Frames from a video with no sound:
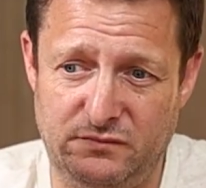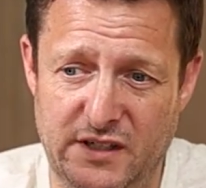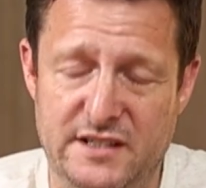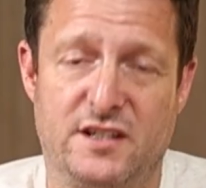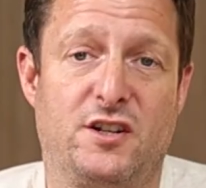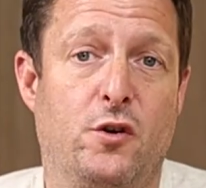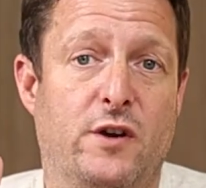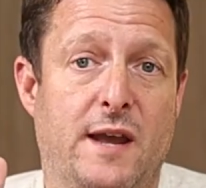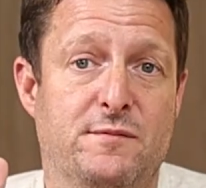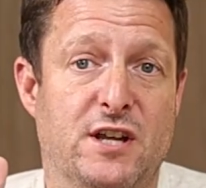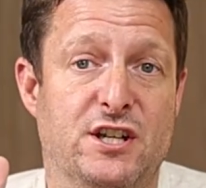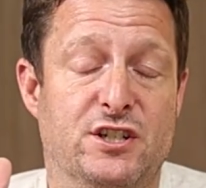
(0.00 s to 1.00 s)
It's a total
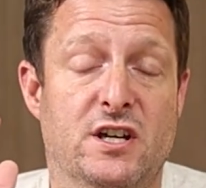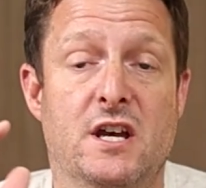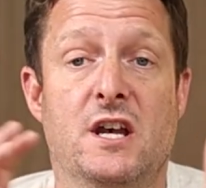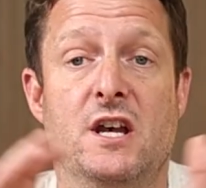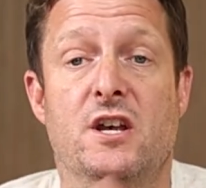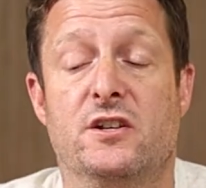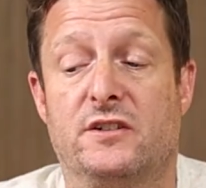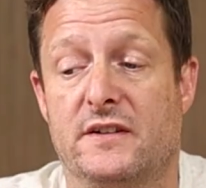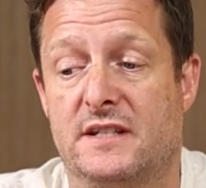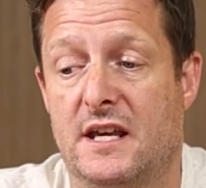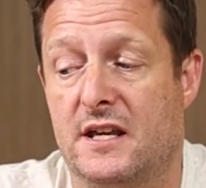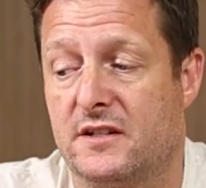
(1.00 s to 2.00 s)
game changer. So
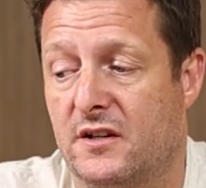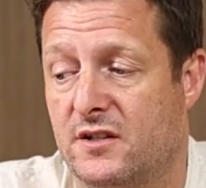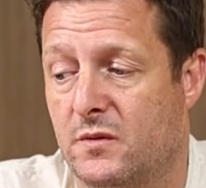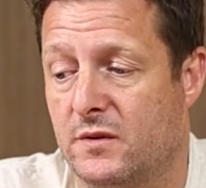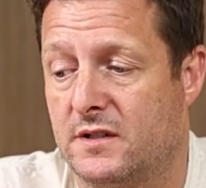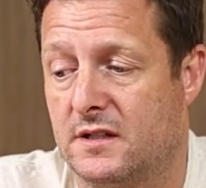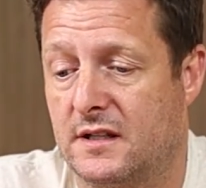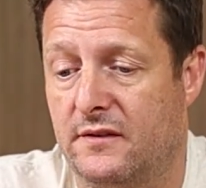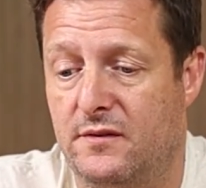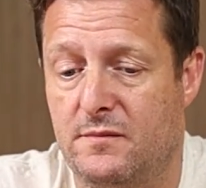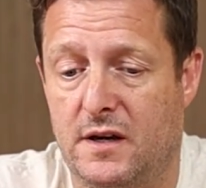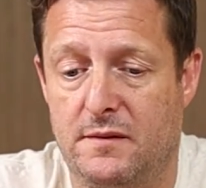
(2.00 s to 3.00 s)
that's it. So I just wanted to
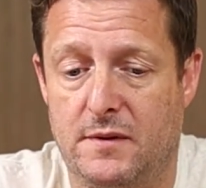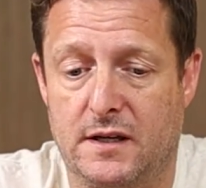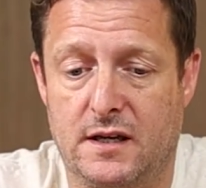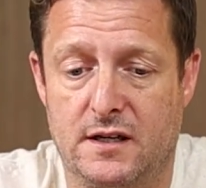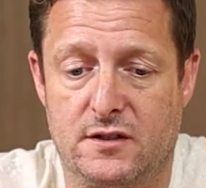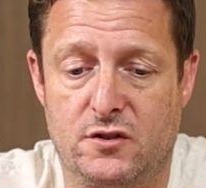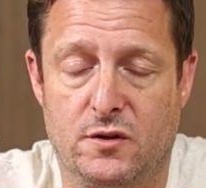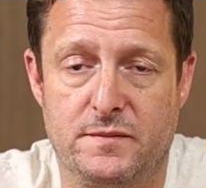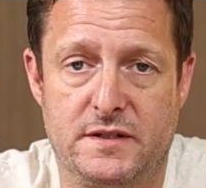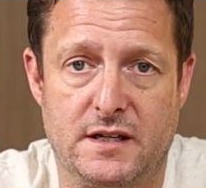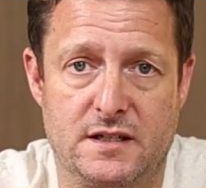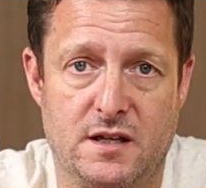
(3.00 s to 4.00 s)
give you my kind of top
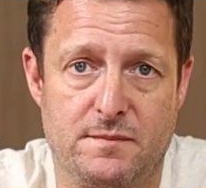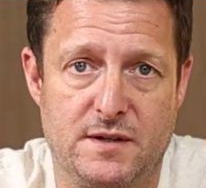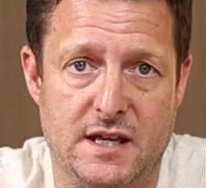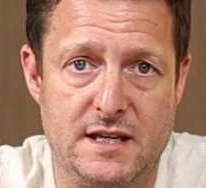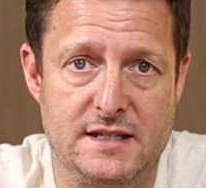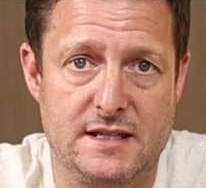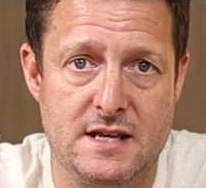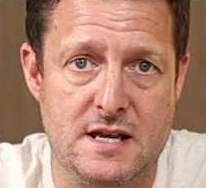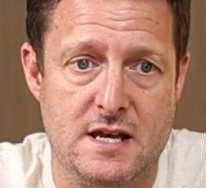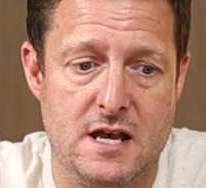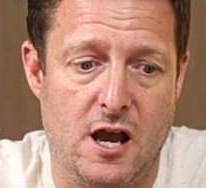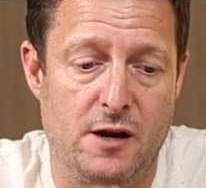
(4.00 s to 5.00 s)
6 updates.
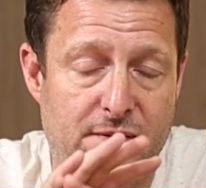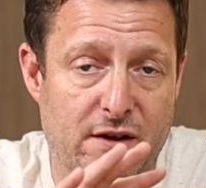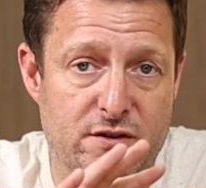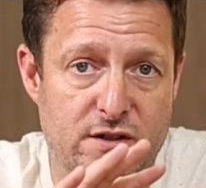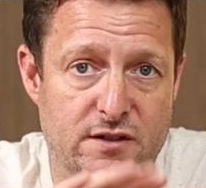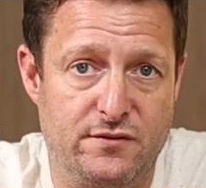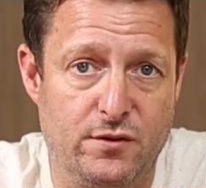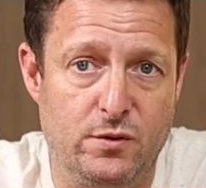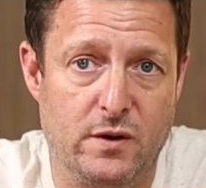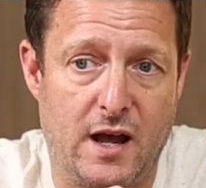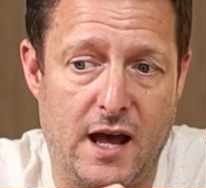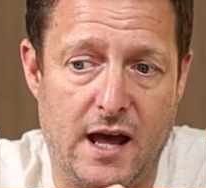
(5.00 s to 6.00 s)
Hope that was
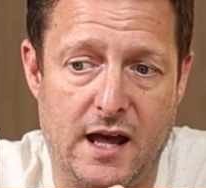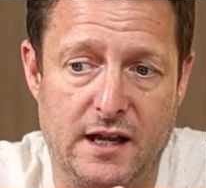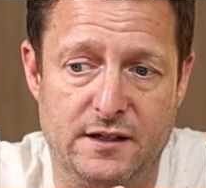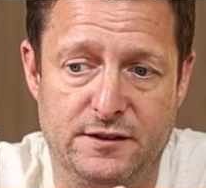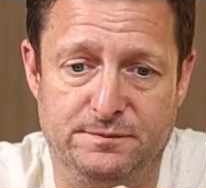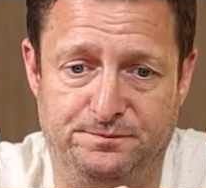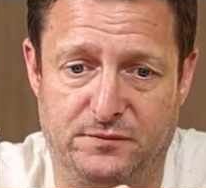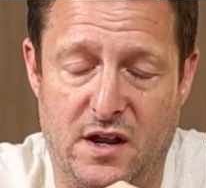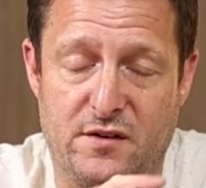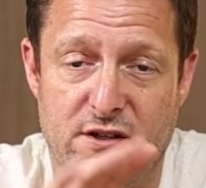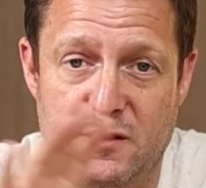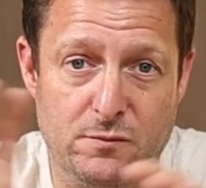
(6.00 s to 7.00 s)
useful, and
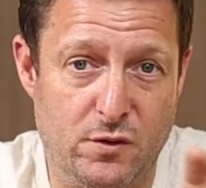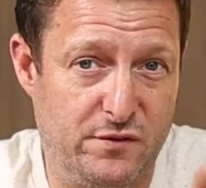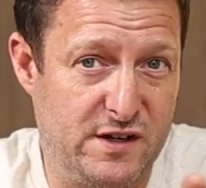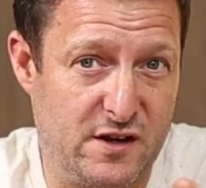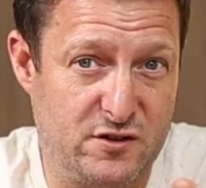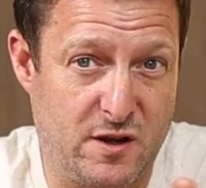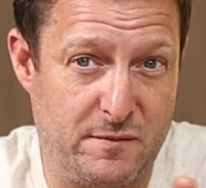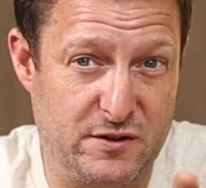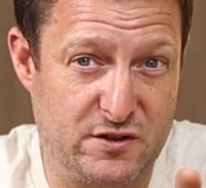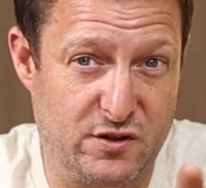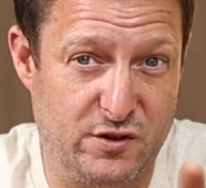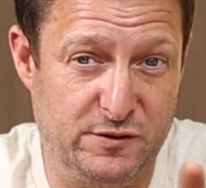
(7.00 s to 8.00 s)
I've got some more videos coming
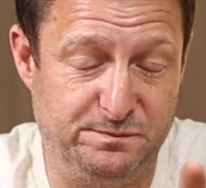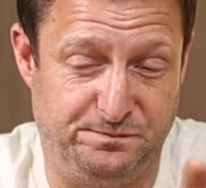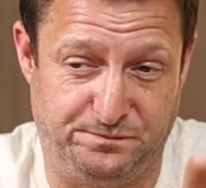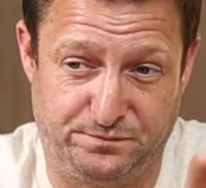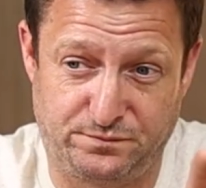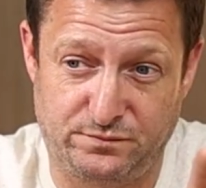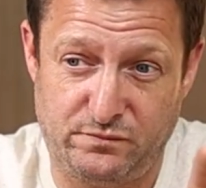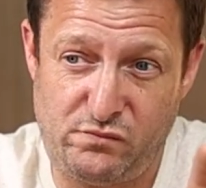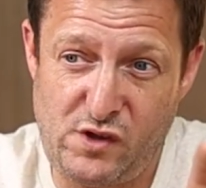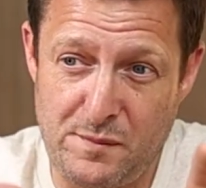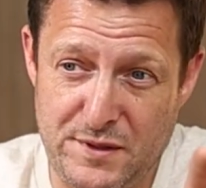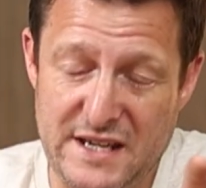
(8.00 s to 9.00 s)
soon,
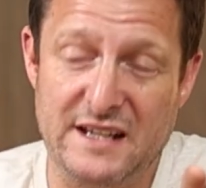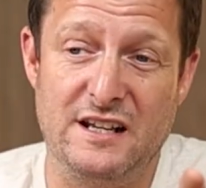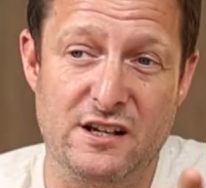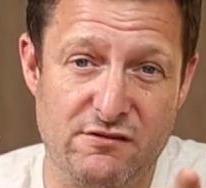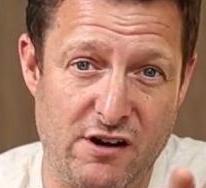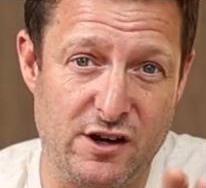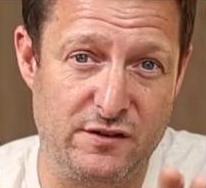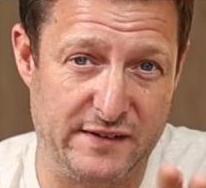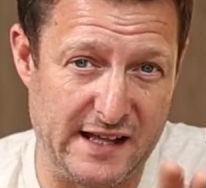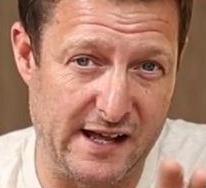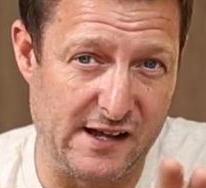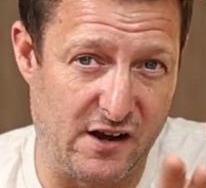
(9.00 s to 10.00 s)
particularly around
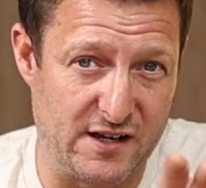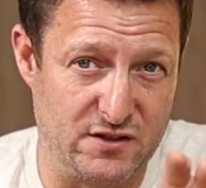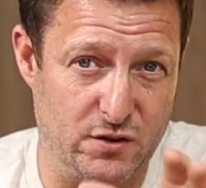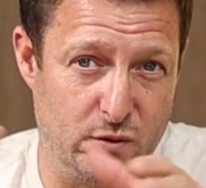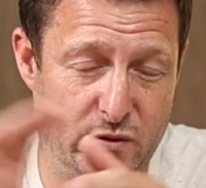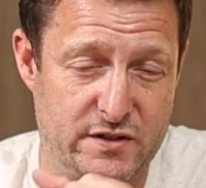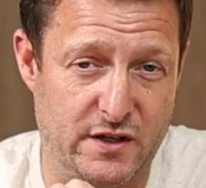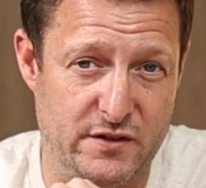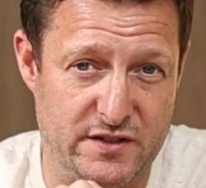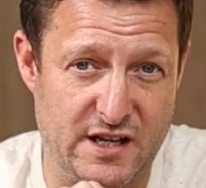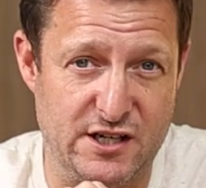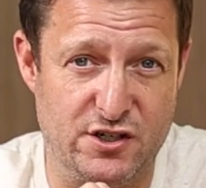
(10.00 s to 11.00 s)
the AI tool, so
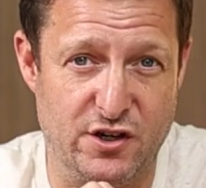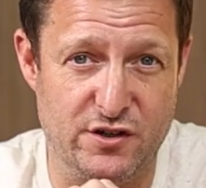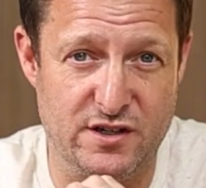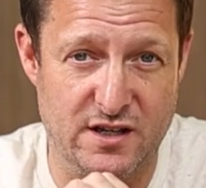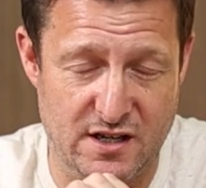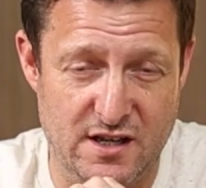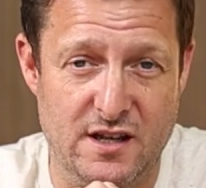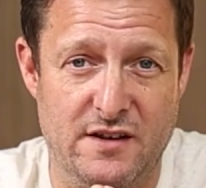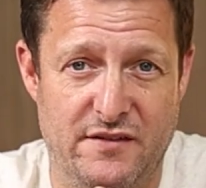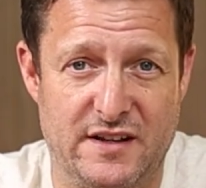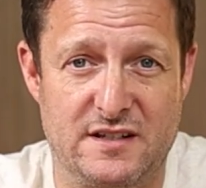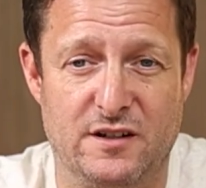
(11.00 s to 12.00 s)
stay tuned.
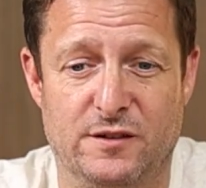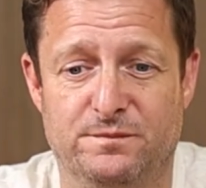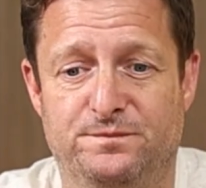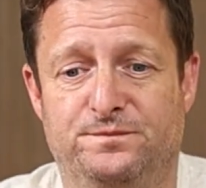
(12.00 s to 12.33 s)
Thanks a lot.